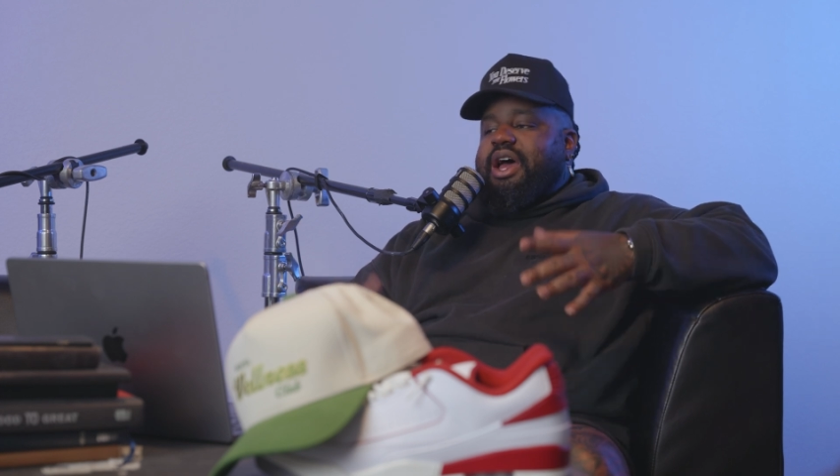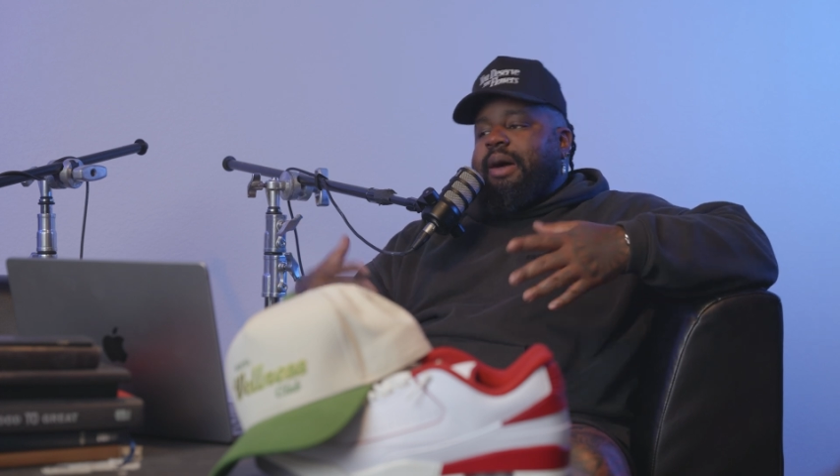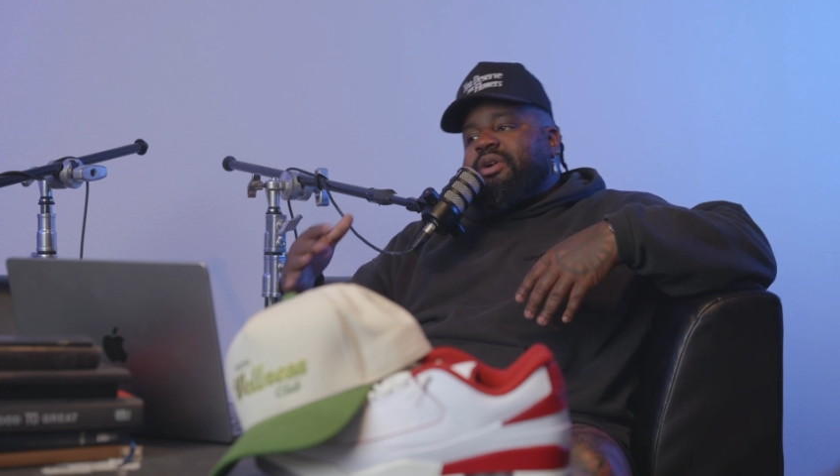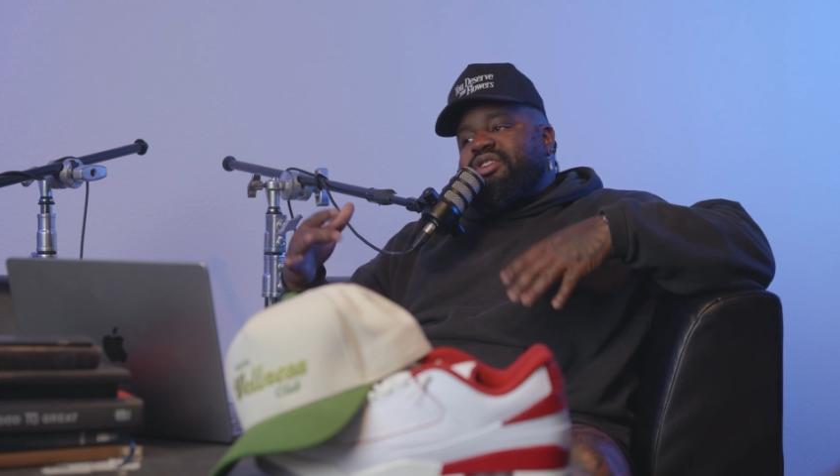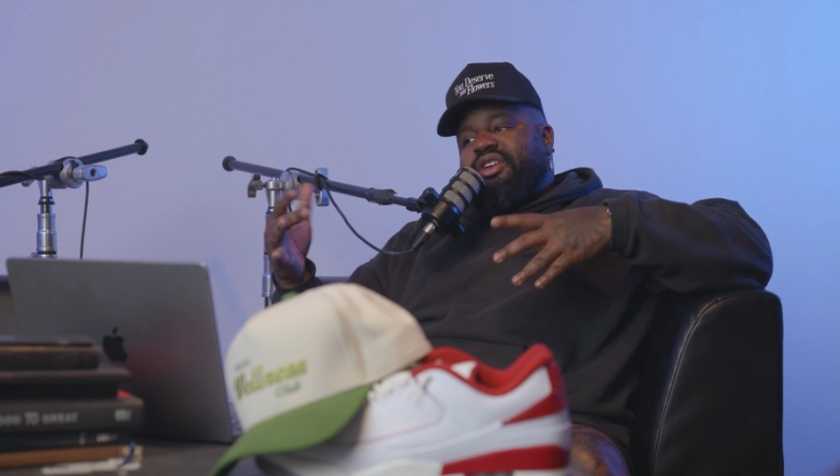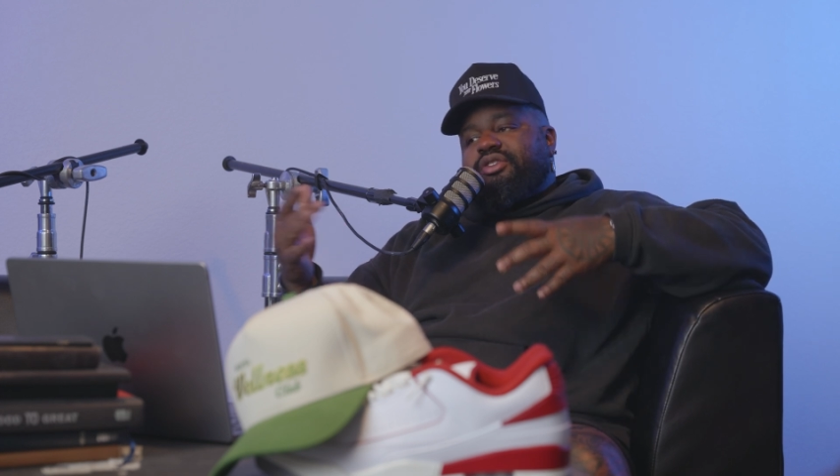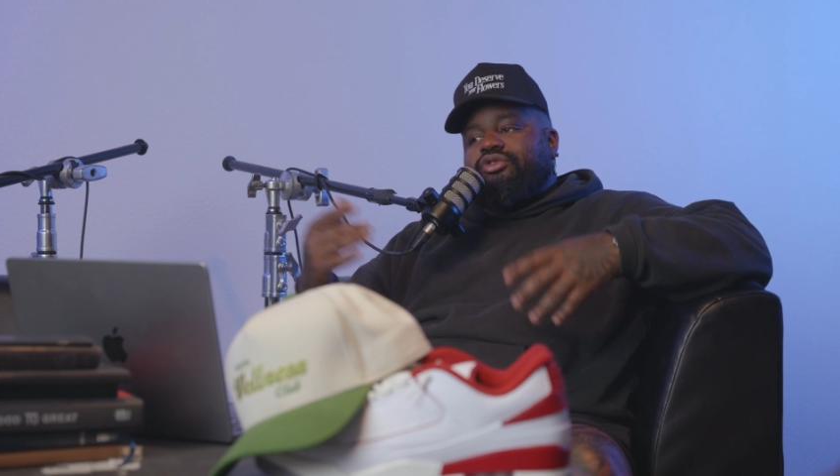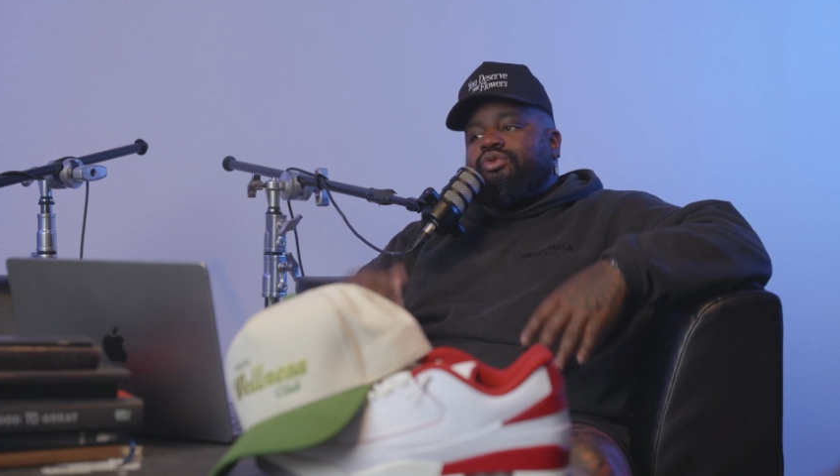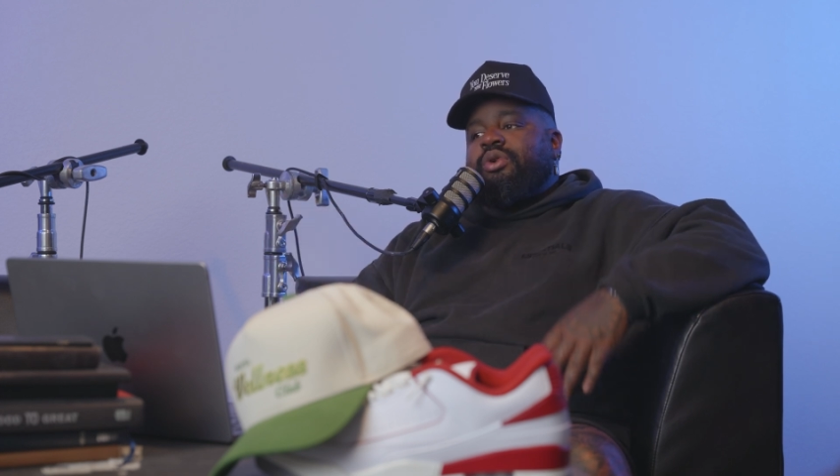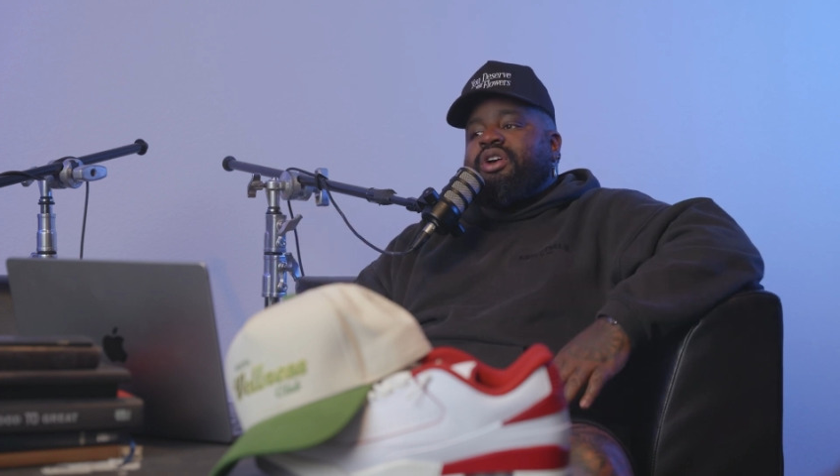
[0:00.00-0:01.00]
I'm gonna
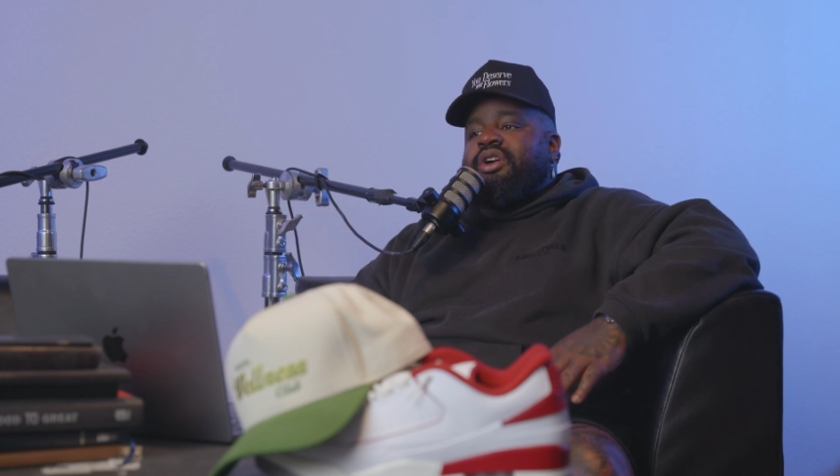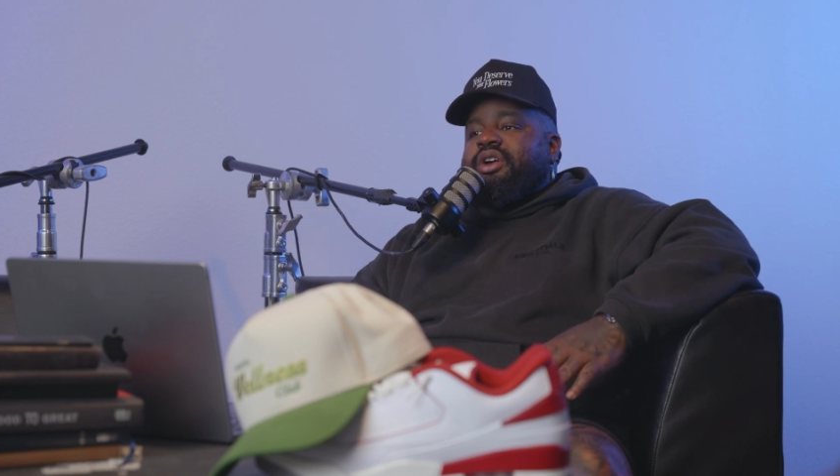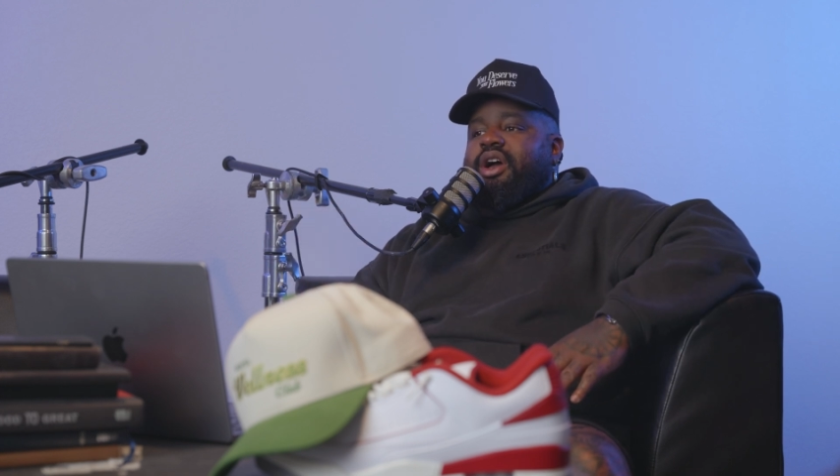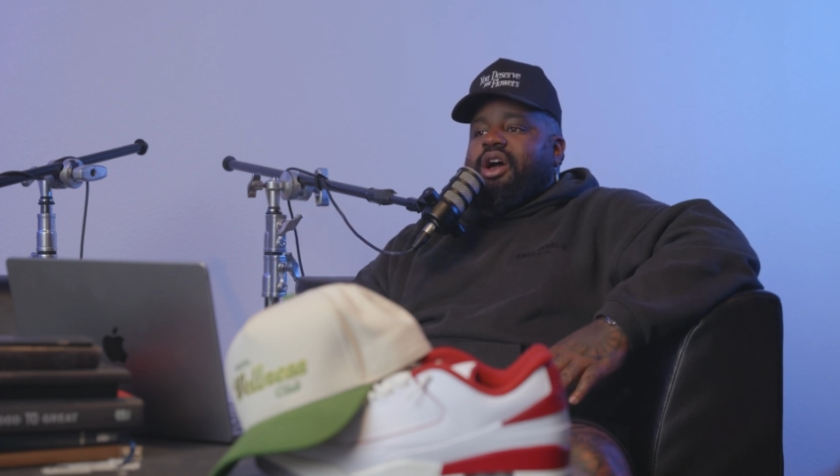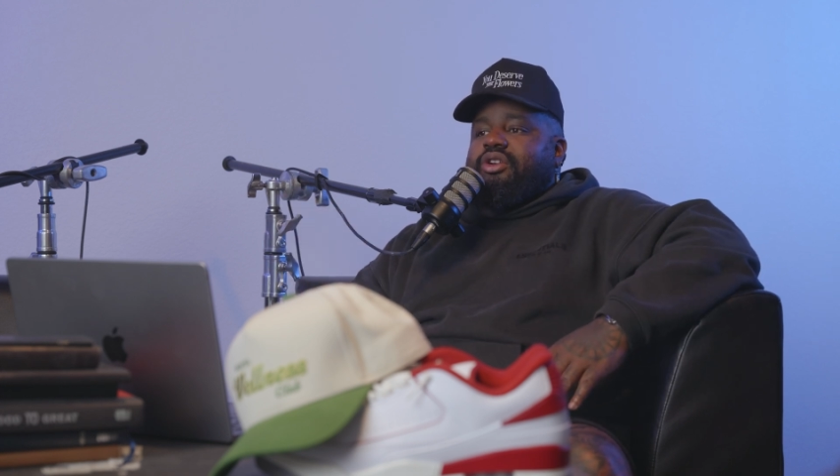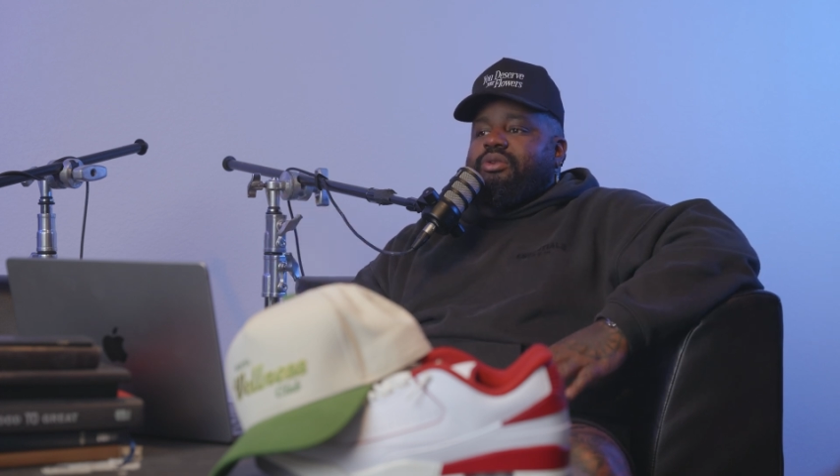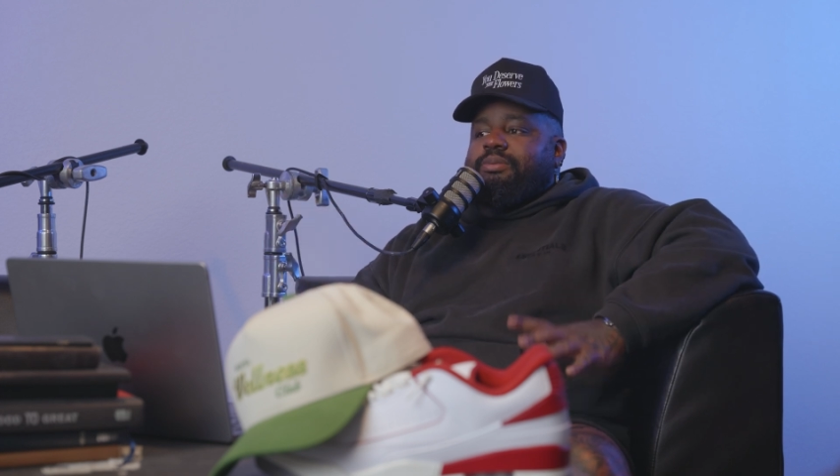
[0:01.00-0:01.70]
teach you how to